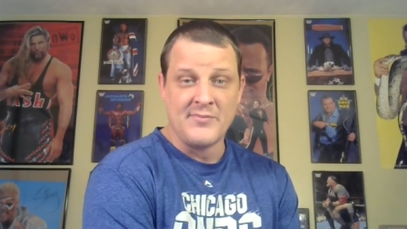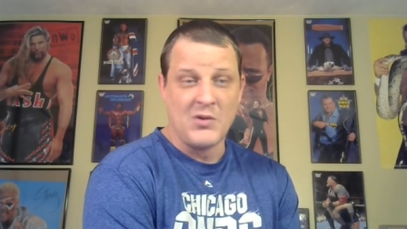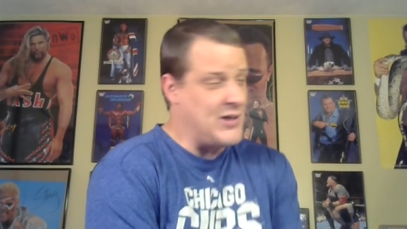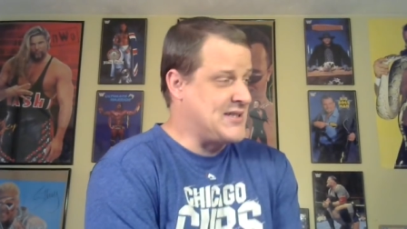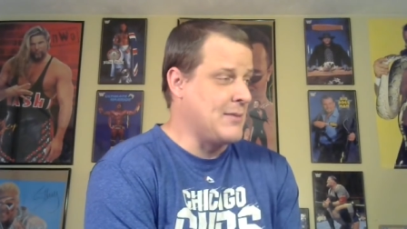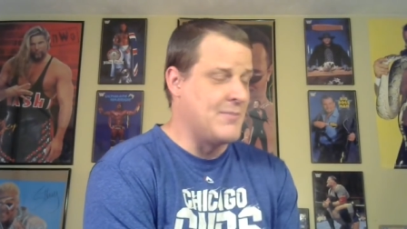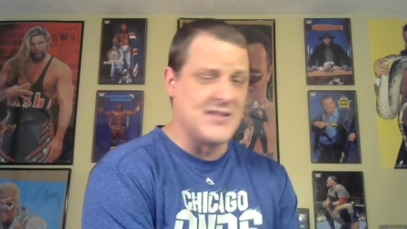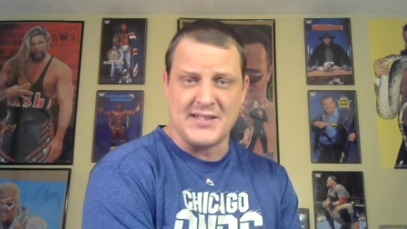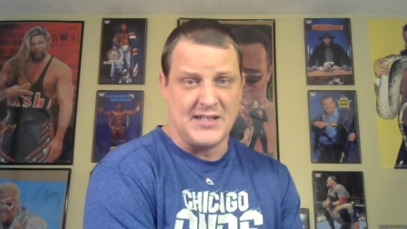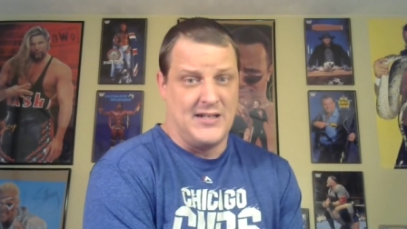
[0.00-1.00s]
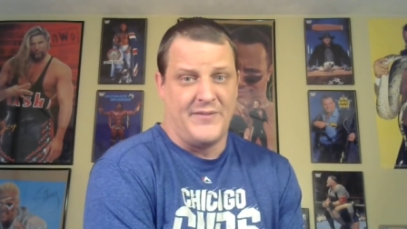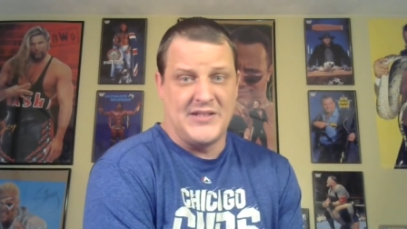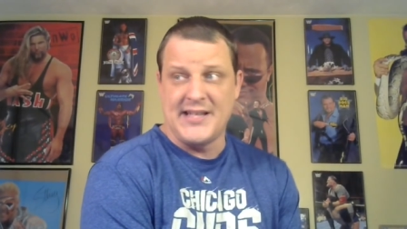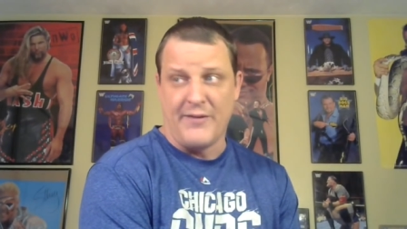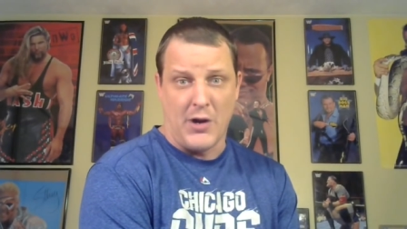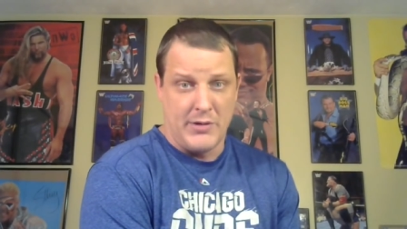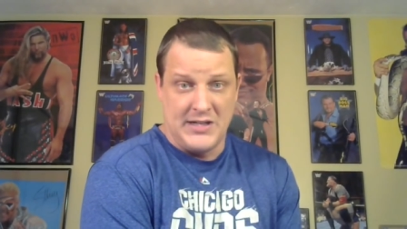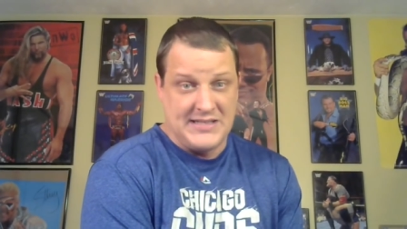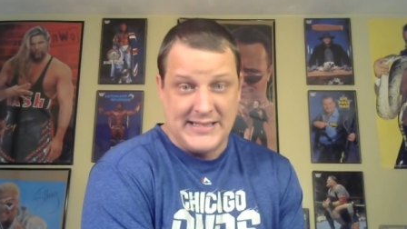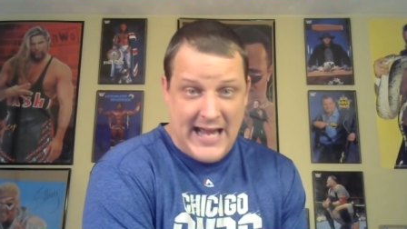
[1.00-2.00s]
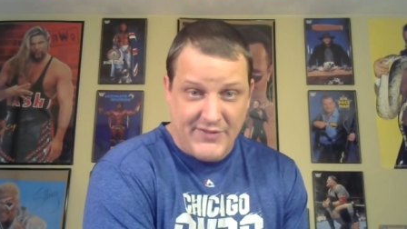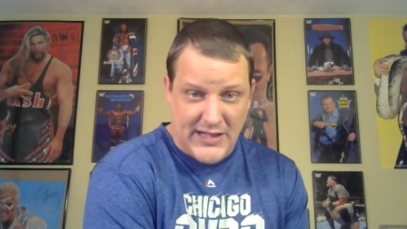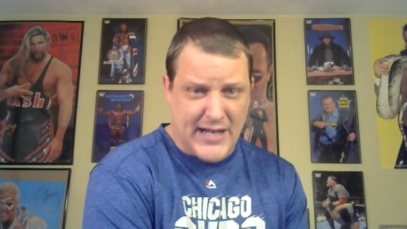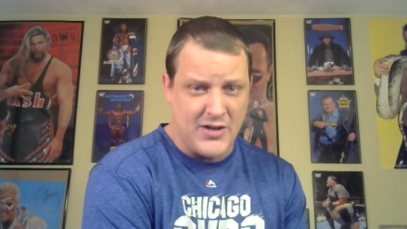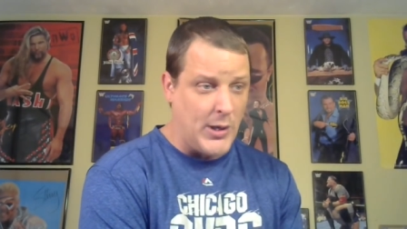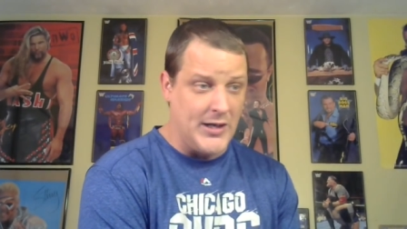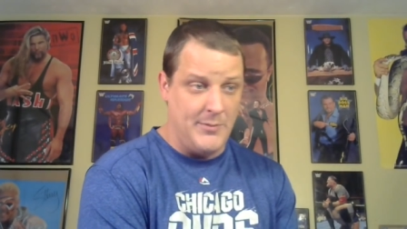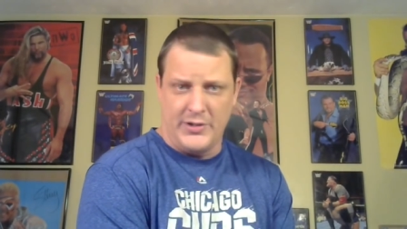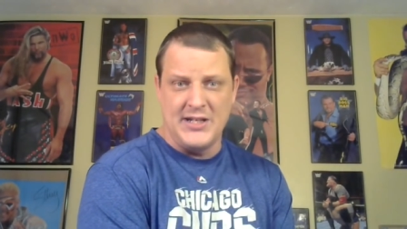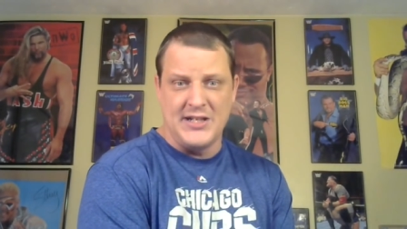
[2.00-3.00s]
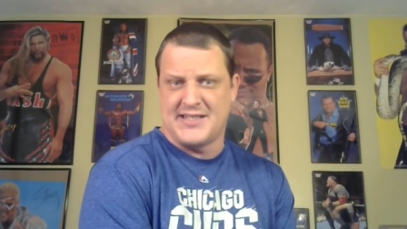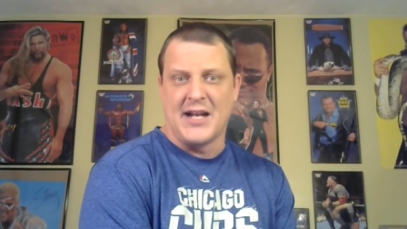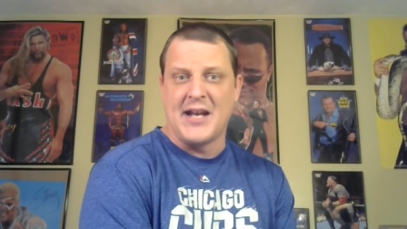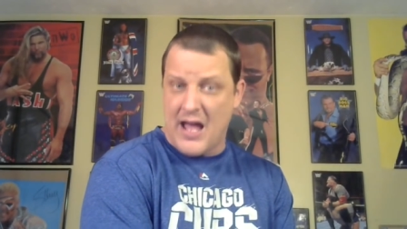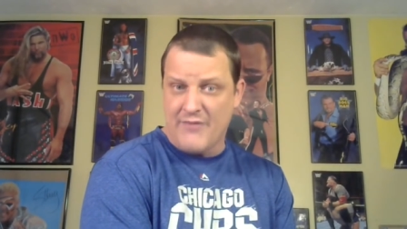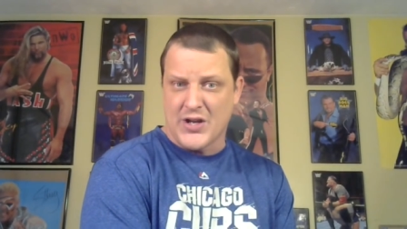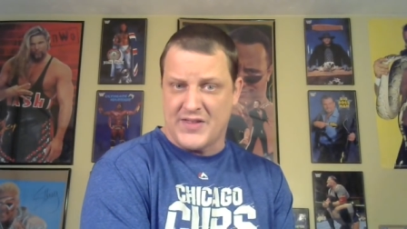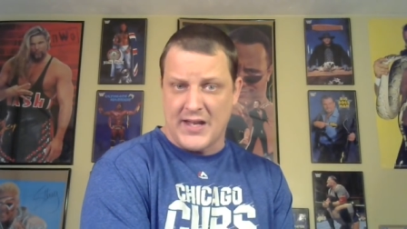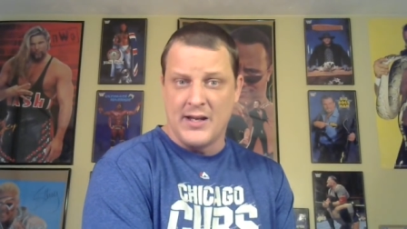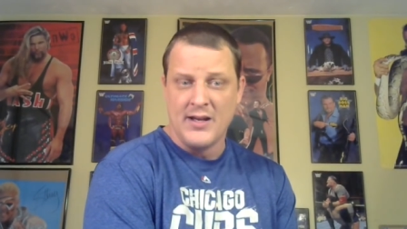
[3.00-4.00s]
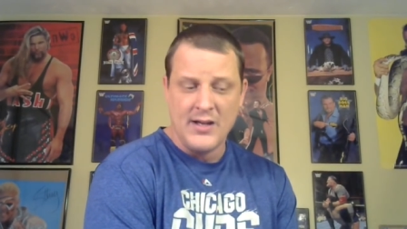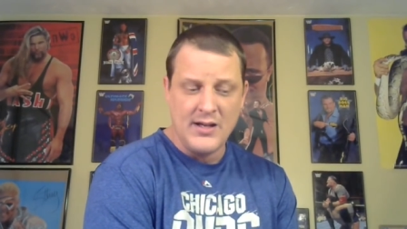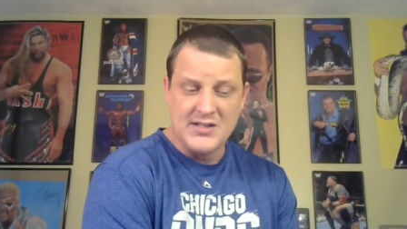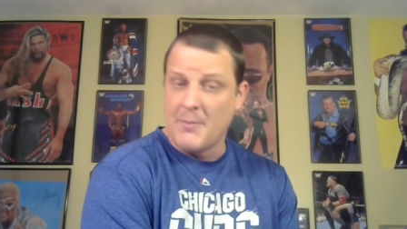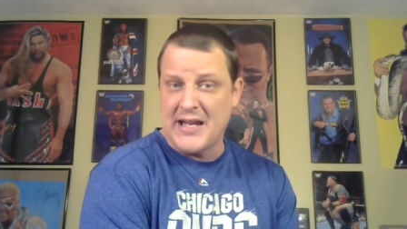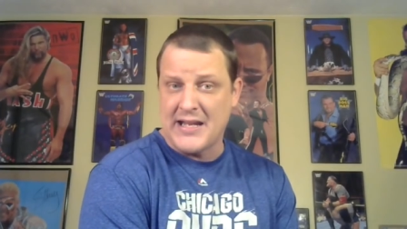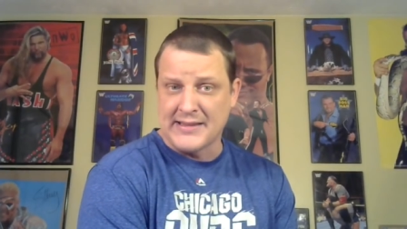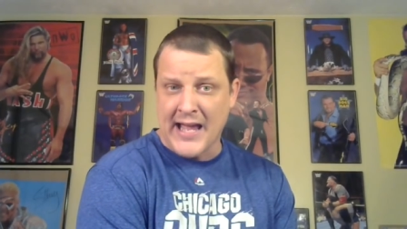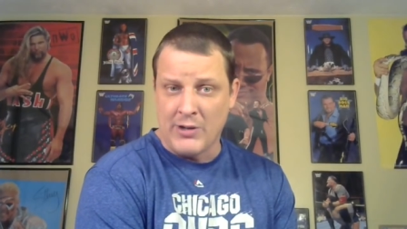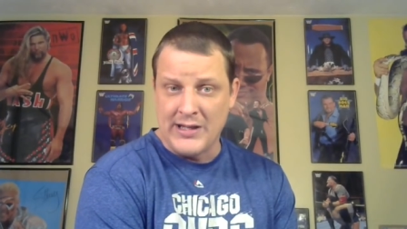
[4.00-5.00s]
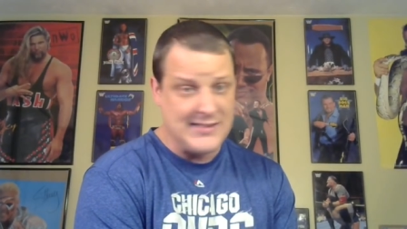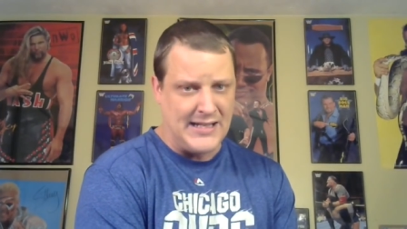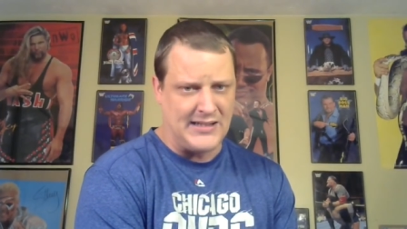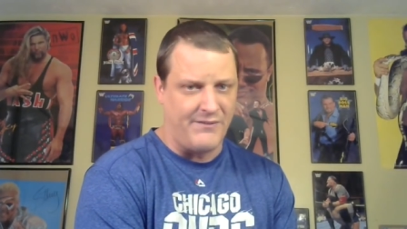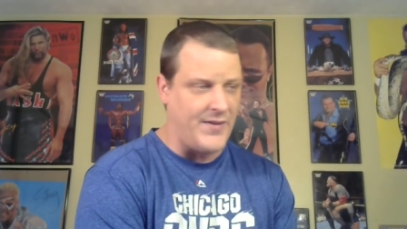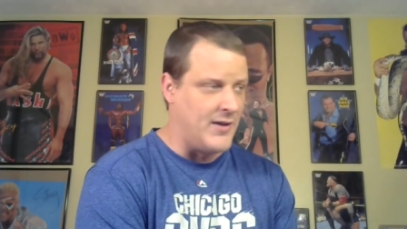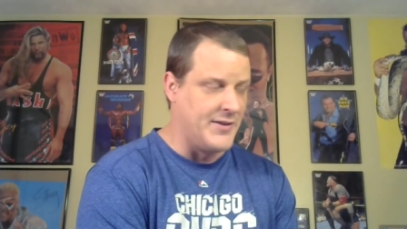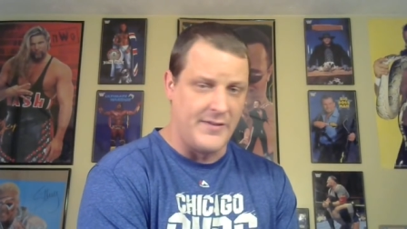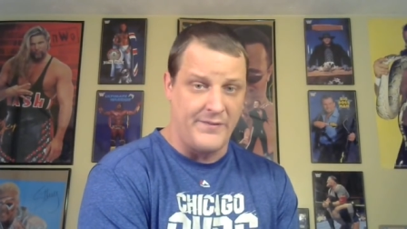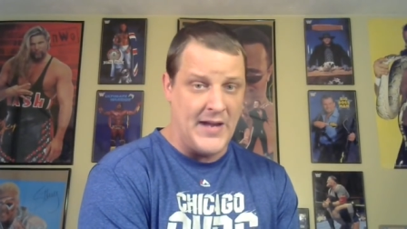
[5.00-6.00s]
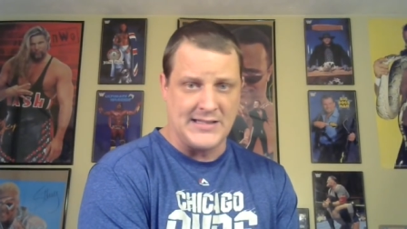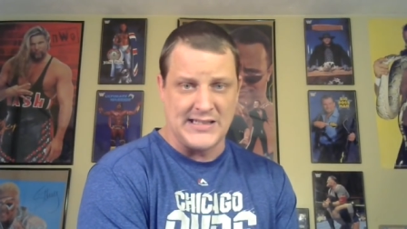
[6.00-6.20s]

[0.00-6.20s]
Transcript: The wrestling business in and of itself already doesn't have a lot of credibility and has done everything to make it that way. That's not the fault of the fans.